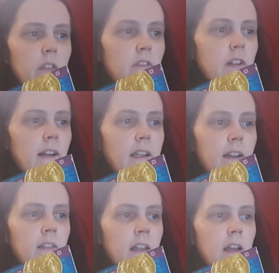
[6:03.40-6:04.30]
if you like.
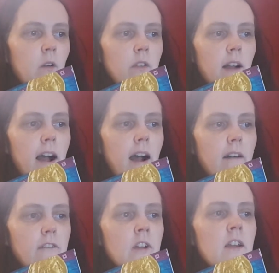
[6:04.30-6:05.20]
And then I also
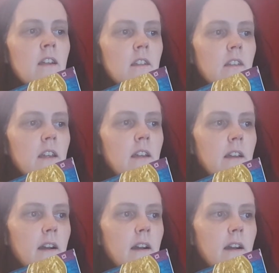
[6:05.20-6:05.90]
have the,